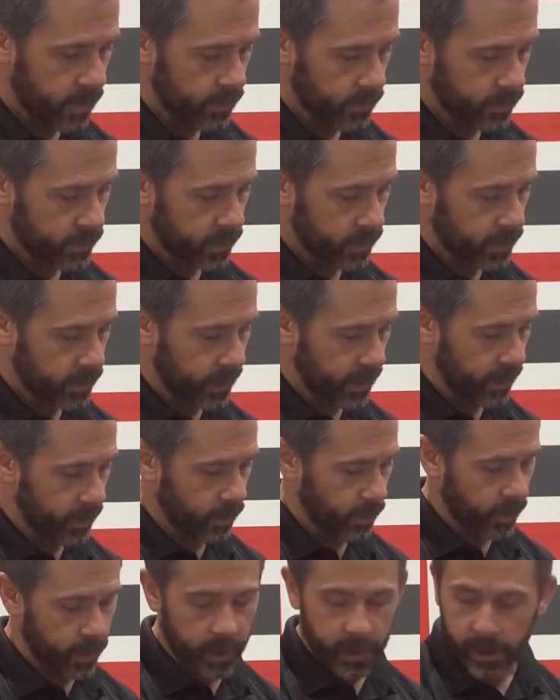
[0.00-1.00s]
Once those are out of the
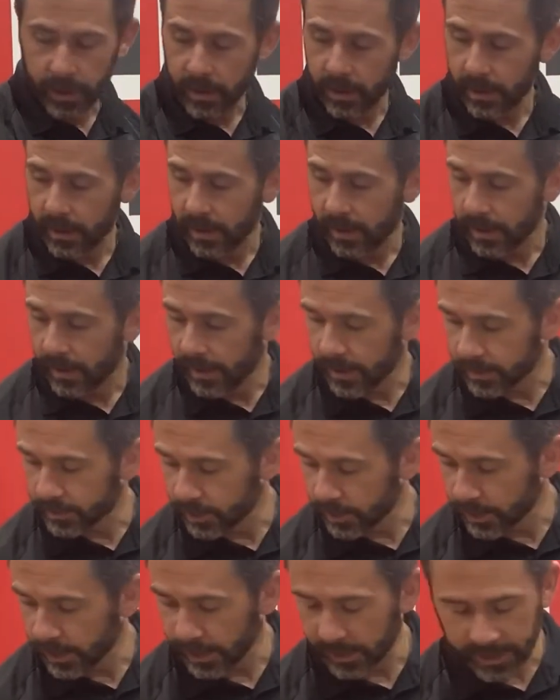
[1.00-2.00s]
way, that's
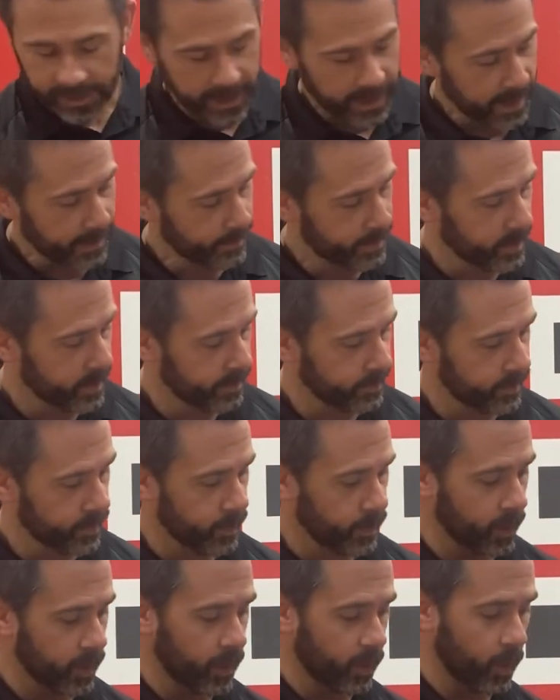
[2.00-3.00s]
when you're going to cap them
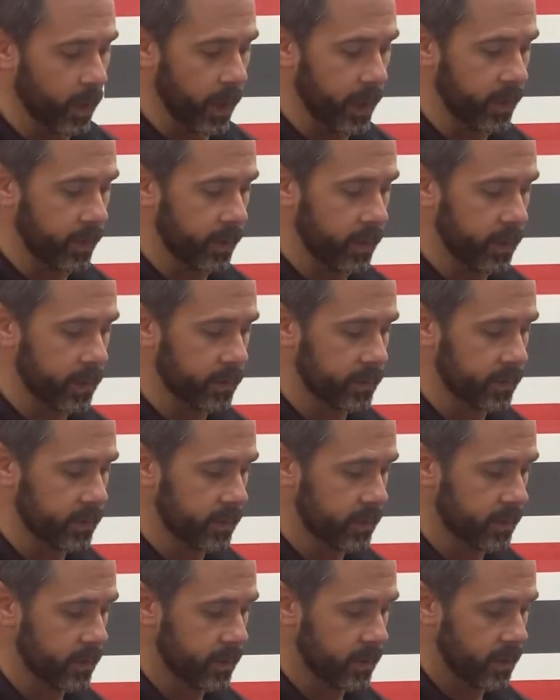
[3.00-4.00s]
with the wire nuts
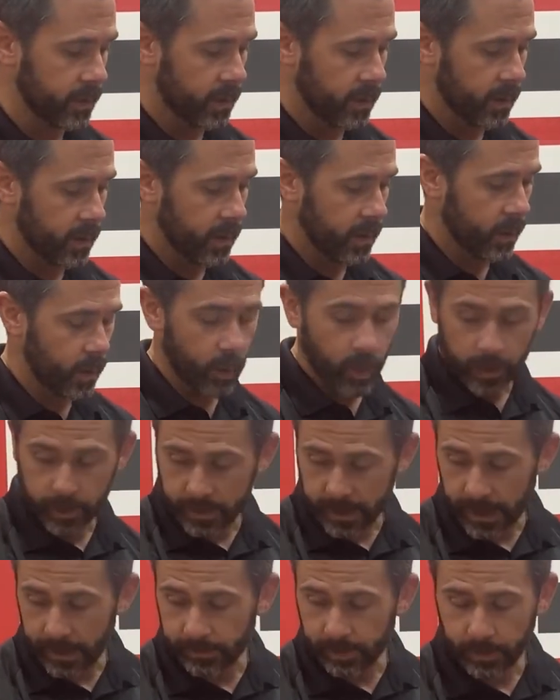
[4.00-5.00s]
or
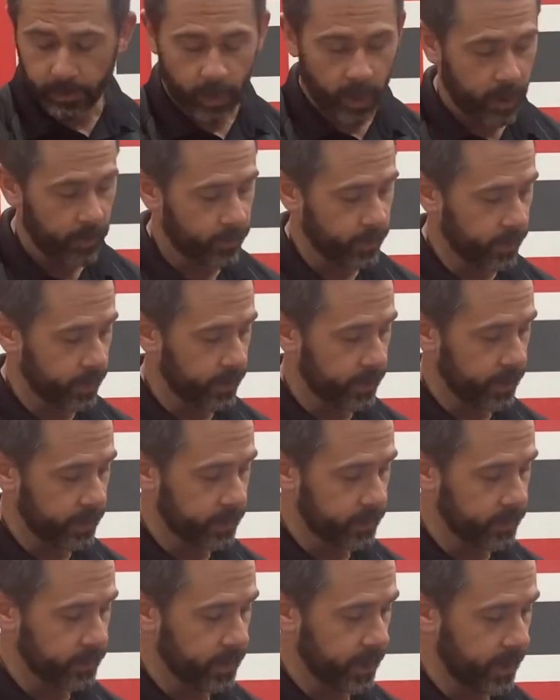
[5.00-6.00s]
tape them off with
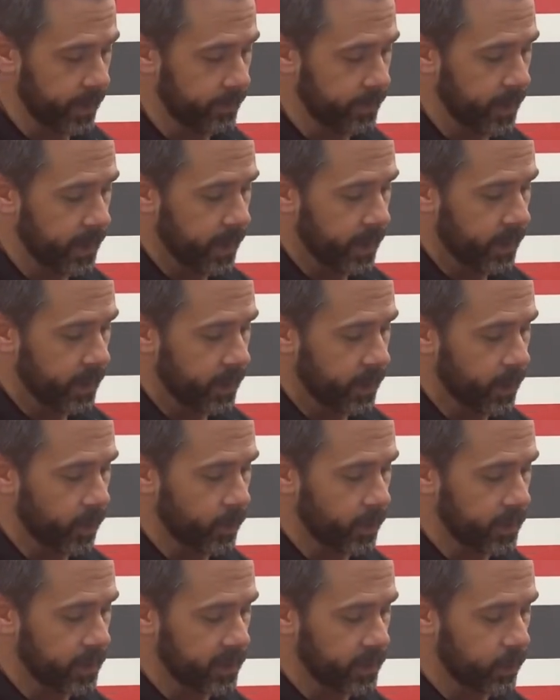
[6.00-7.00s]
electrical tape. You don't
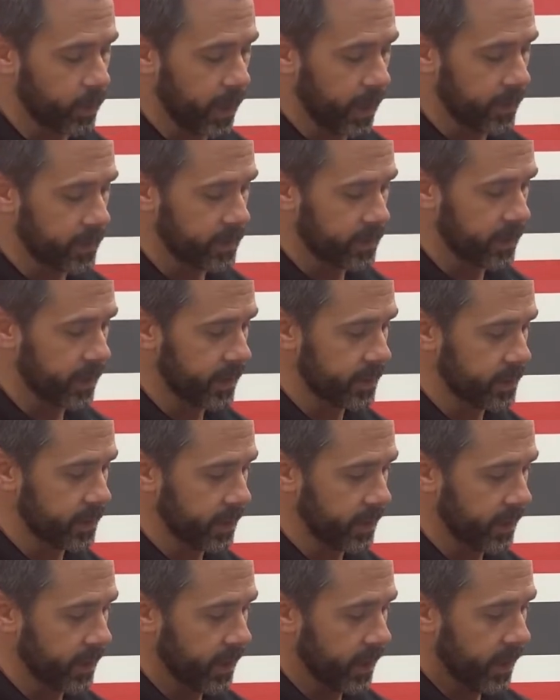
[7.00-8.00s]
want these wires
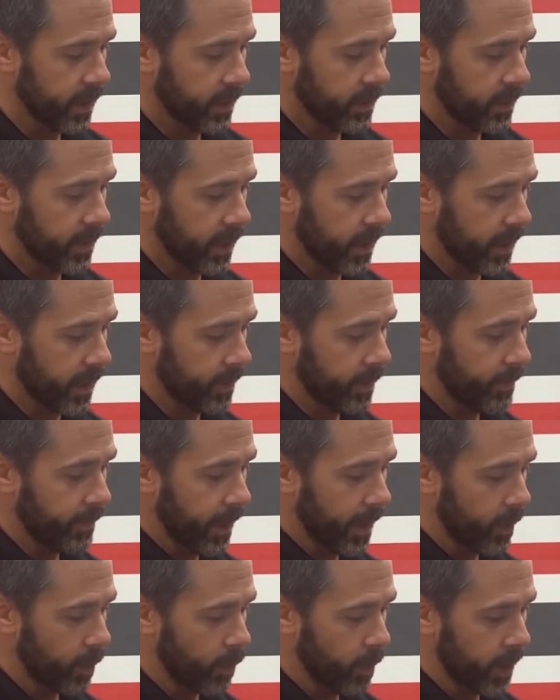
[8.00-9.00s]
touching. The
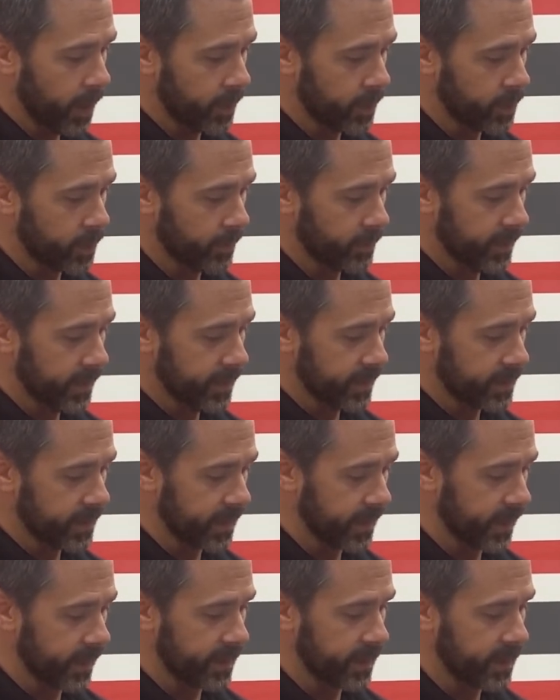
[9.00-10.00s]
power wires should be
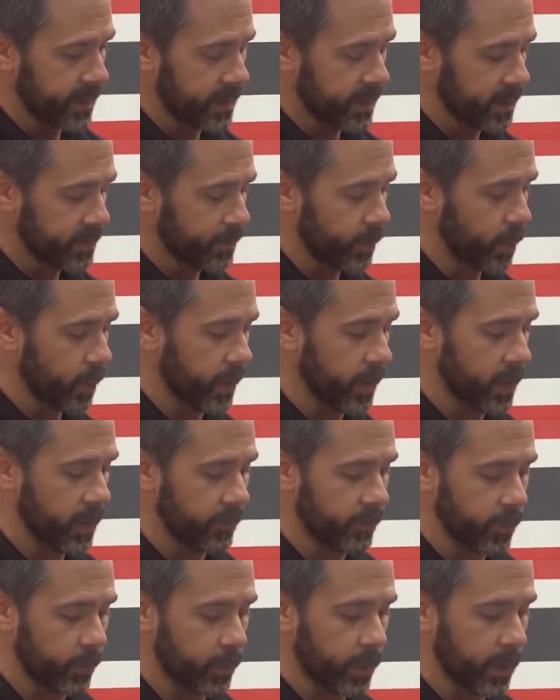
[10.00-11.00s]
disconnected at this point.
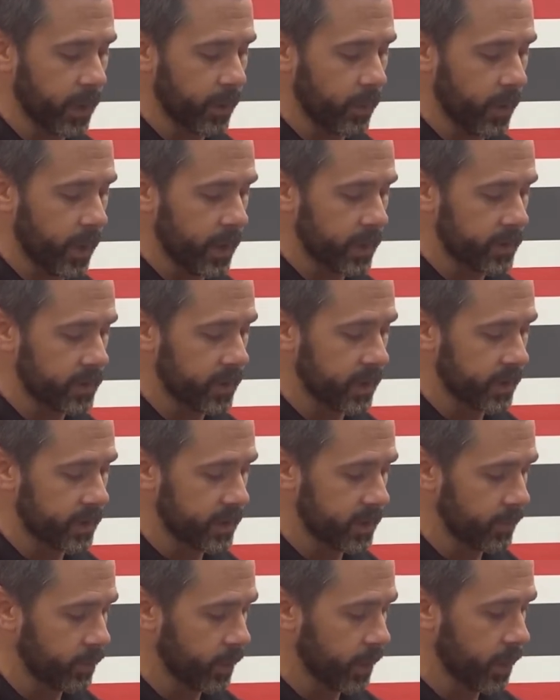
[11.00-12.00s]
If the relay wires
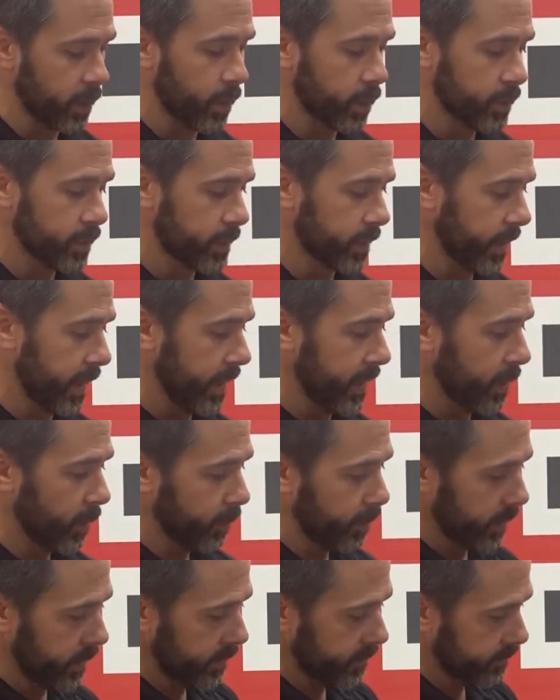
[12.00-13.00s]
touch, it will hold your gate
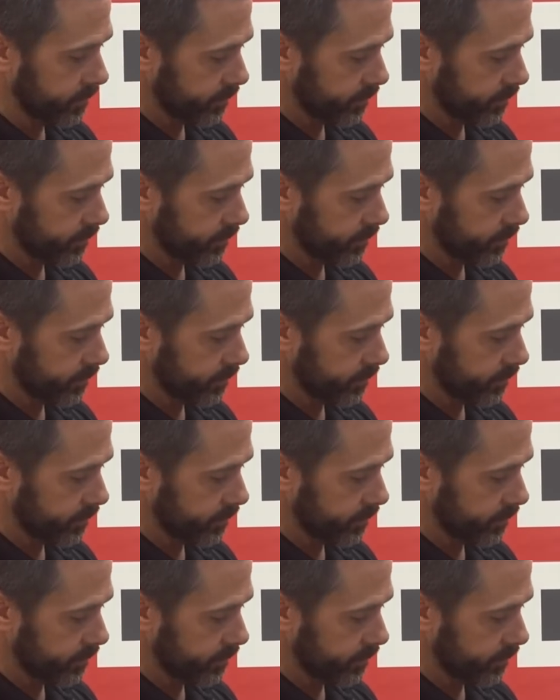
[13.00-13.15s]
open.